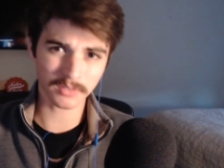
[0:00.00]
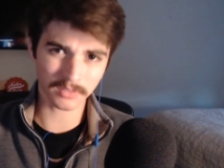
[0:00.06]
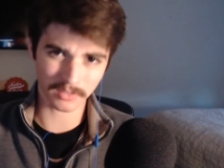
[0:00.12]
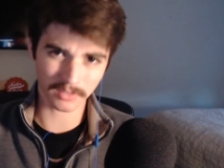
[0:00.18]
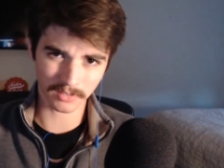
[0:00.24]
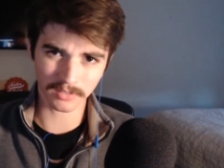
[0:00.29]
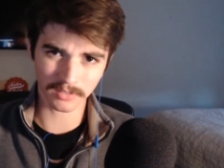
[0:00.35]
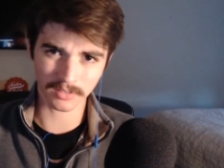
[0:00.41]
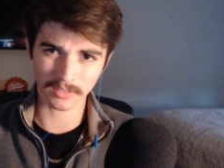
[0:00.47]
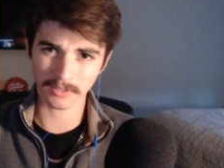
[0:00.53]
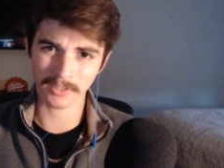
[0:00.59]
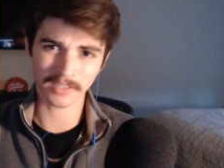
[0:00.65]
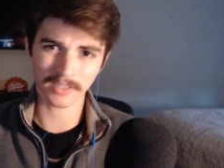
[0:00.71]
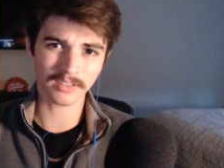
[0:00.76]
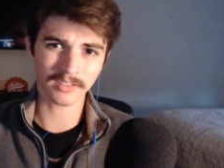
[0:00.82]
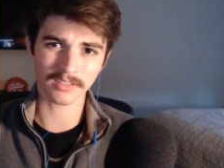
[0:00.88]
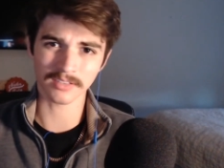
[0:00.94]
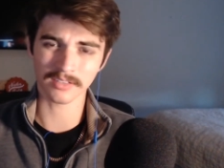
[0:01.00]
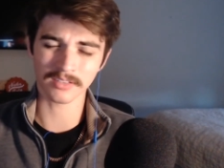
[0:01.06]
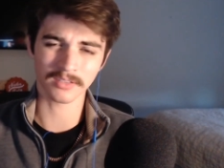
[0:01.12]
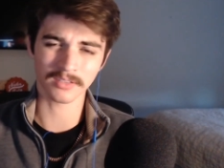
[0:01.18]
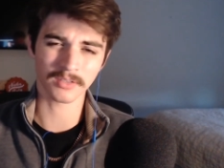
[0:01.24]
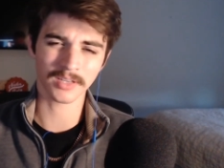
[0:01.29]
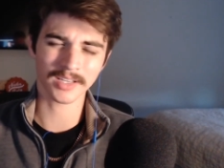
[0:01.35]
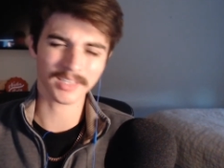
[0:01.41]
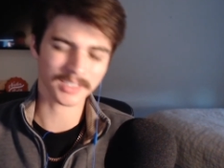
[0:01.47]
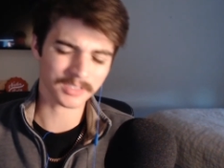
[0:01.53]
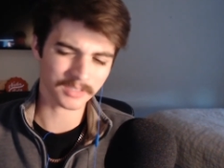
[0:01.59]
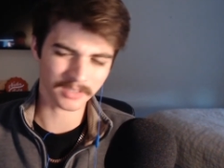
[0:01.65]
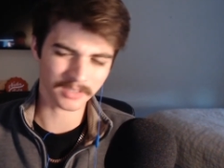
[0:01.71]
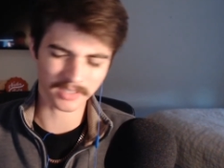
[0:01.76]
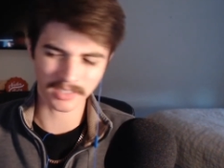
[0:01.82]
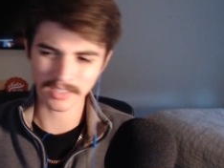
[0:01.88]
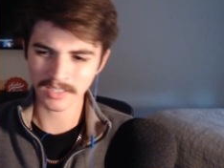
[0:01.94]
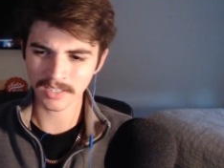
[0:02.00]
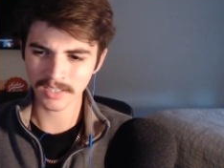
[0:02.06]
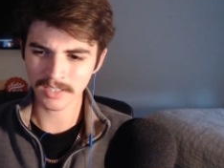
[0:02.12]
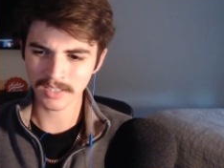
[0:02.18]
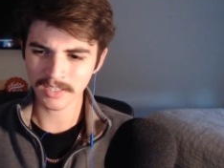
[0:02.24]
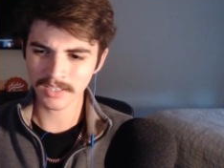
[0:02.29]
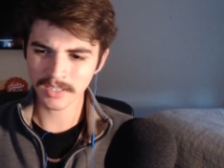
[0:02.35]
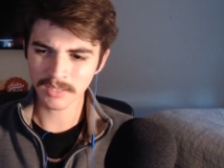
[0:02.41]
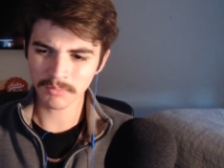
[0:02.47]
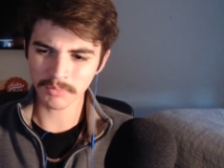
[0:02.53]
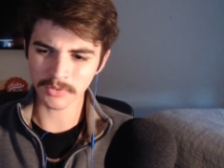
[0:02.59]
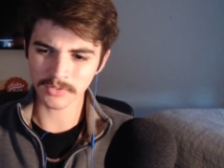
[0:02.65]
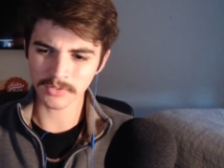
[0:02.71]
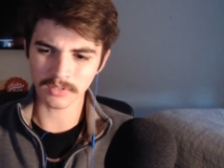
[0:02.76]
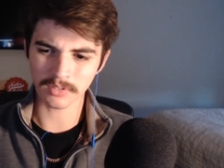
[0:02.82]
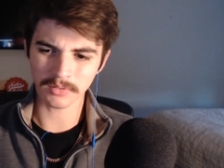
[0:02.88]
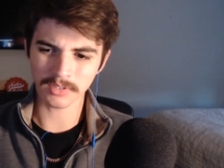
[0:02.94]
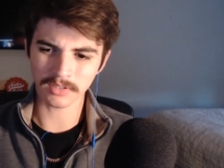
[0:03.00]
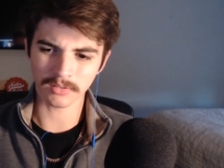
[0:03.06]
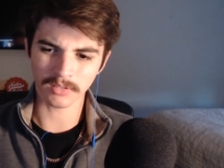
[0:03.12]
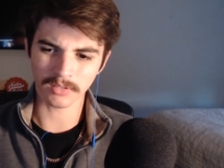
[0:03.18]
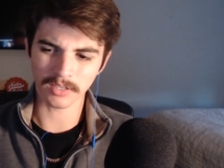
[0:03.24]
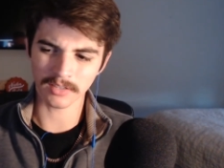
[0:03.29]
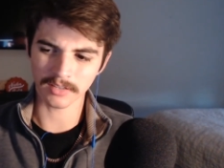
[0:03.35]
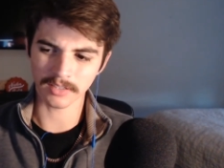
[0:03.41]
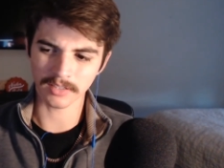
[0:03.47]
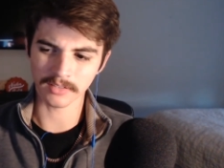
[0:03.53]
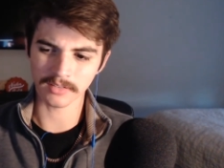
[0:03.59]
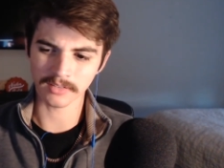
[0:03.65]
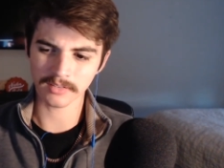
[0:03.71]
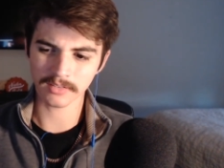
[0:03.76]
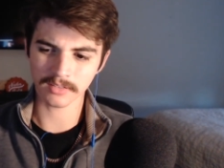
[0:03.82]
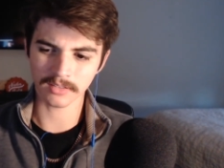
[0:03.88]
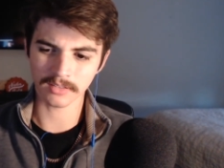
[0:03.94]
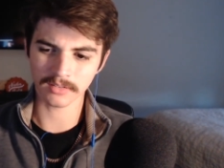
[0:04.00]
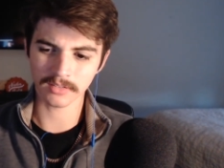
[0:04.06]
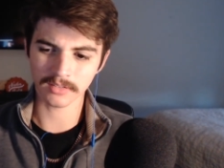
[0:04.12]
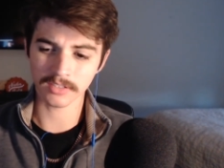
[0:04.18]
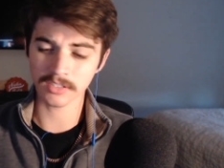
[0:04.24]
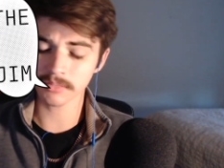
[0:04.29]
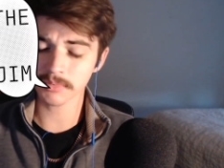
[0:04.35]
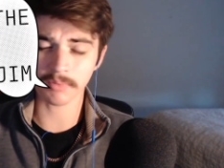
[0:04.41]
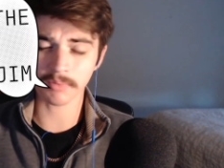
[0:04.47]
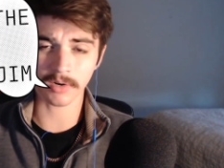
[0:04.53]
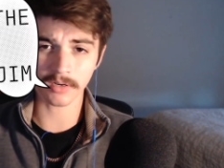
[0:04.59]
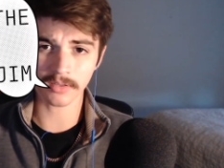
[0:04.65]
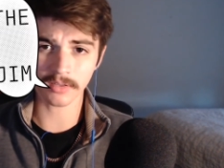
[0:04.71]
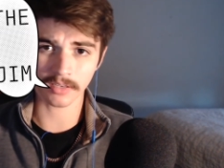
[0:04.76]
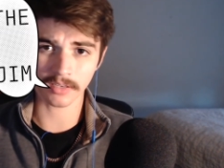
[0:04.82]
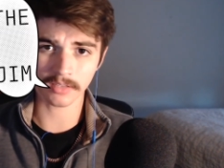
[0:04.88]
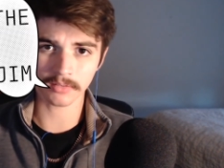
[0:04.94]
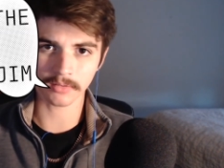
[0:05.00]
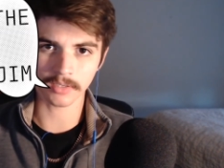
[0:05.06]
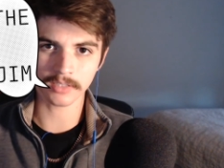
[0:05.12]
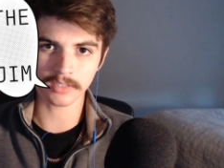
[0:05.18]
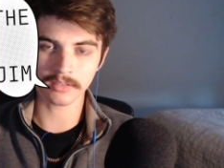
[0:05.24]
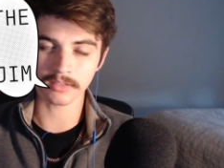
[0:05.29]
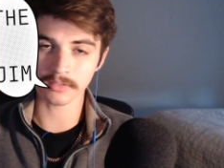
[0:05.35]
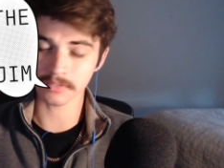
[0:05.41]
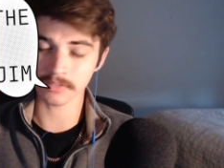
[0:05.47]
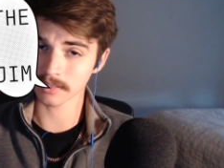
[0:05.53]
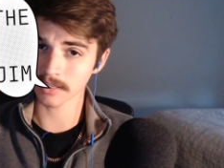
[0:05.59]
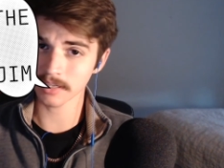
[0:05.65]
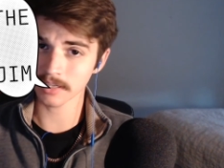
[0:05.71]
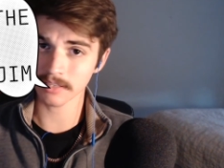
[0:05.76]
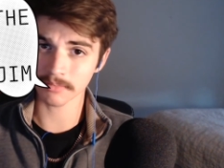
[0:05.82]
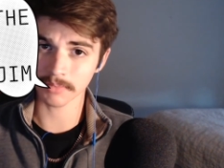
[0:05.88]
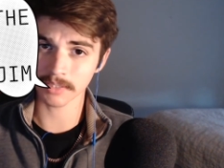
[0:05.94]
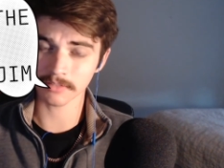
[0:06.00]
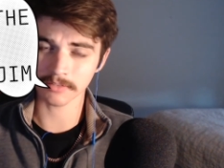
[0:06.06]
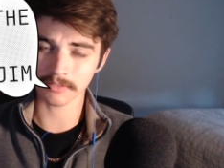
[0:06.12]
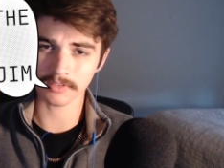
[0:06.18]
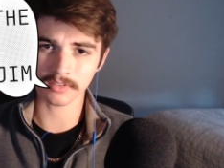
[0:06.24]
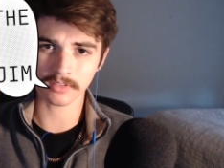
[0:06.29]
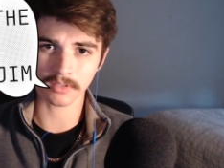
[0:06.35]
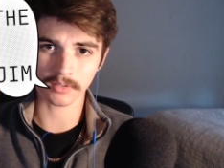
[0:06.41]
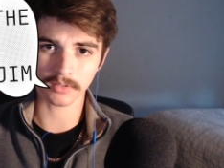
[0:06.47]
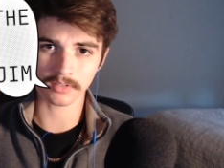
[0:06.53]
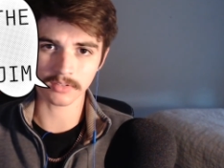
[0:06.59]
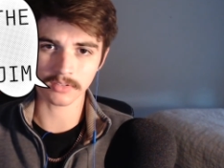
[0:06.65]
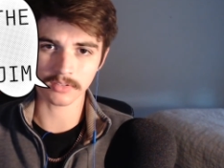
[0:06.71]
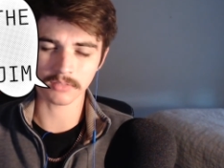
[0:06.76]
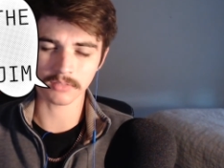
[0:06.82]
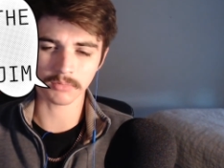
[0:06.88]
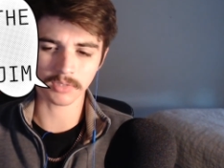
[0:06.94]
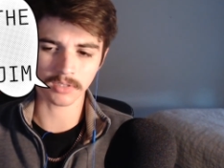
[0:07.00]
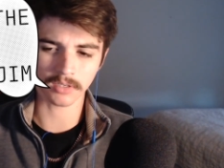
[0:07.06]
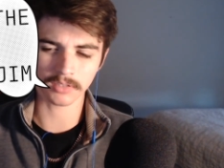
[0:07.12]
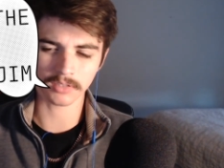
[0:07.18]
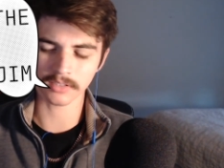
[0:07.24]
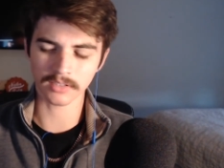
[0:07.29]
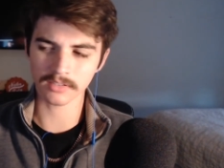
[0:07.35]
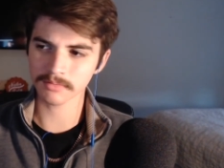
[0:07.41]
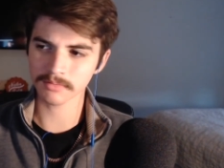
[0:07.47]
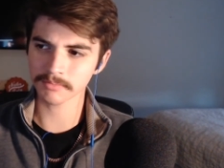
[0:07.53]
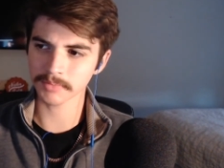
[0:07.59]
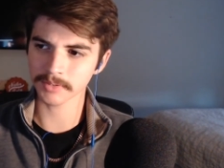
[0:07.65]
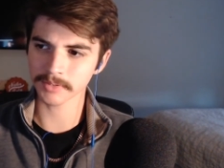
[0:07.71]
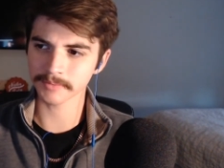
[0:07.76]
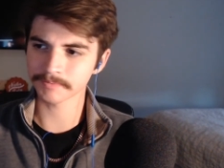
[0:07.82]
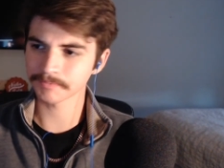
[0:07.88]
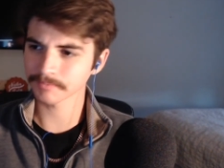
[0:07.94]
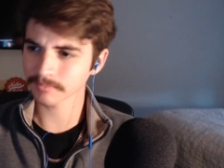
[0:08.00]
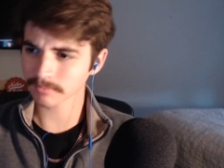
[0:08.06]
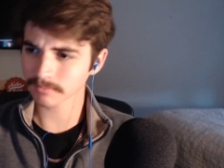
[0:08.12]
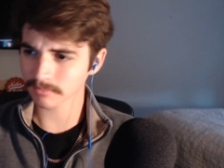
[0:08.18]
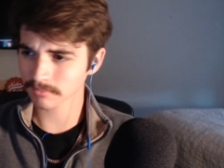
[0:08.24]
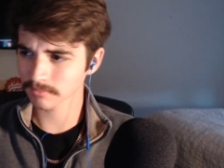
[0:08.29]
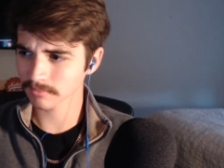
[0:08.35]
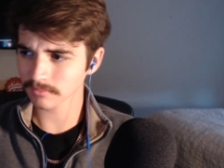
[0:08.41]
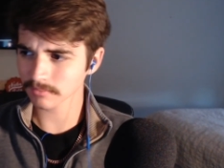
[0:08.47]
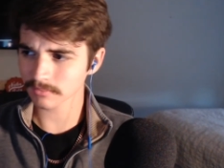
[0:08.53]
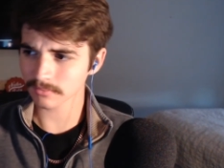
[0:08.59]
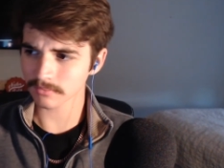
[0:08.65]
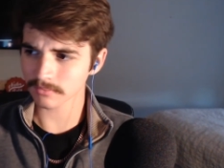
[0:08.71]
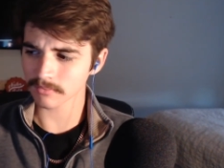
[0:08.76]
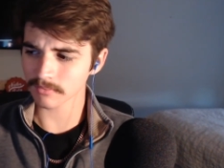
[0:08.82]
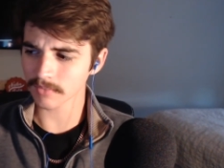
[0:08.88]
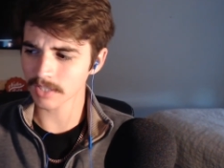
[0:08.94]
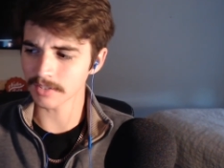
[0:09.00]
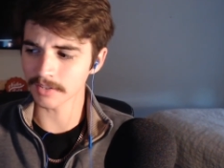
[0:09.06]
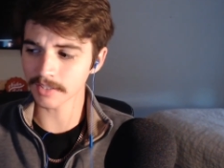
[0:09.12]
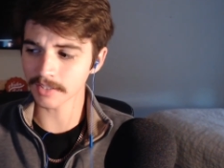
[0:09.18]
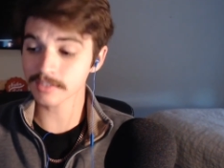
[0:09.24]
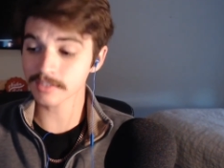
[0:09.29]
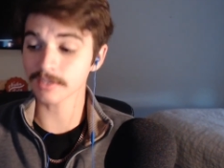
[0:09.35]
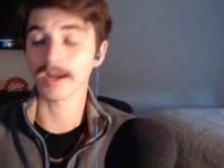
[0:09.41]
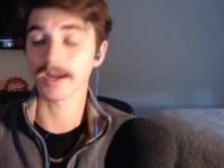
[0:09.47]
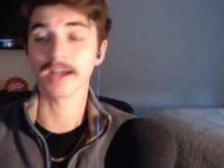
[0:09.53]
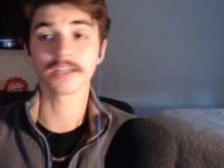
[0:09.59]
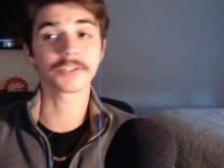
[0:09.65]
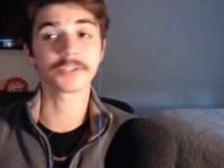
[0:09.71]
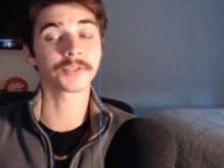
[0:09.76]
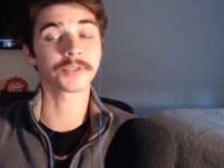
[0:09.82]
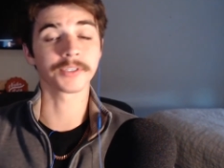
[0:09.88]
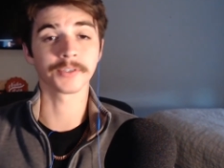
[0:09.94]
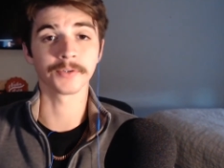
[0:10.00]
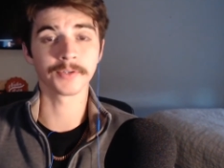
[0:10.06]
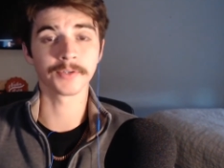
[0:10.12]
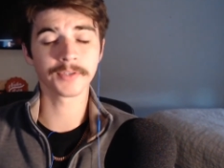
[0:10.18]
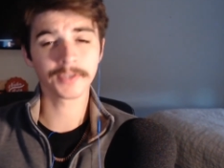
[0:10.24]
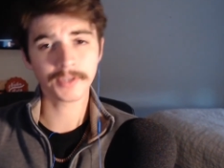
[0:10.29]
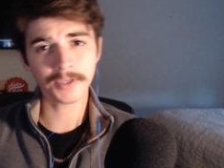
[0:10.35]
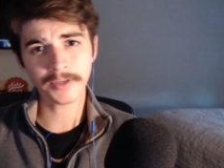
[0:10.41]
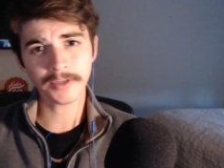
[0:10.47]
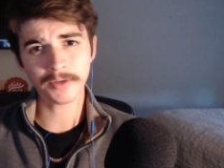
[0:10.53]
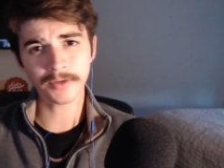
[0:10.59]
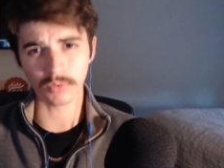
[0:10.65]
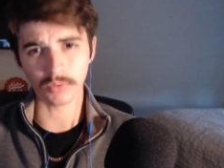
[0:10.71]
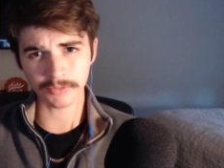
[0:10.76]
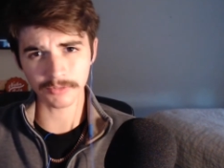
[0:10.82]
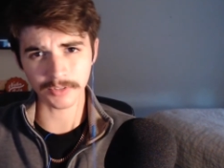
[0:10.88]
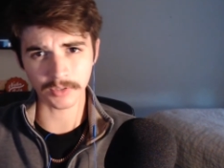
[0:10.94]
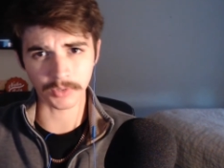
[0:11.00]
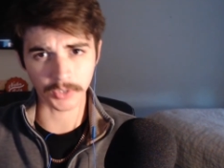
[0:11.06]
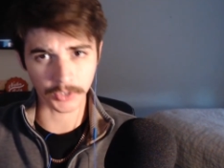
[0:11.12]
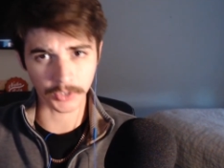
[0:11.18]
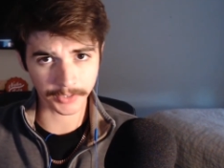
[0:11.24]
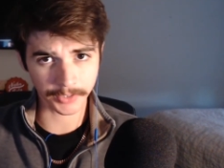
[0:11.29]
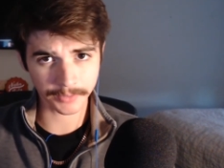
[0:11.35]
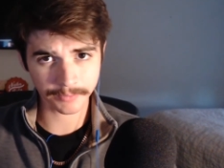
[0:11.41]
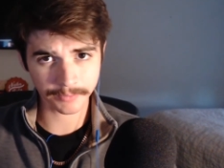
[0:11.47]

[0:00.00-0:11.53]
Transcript: good, and they're heathens, and they're not actually pursuing the right things, you know? The gym is part of that, right? And there's a lot of benefits to going to the gym regardless, but the things that are actually good will feel good.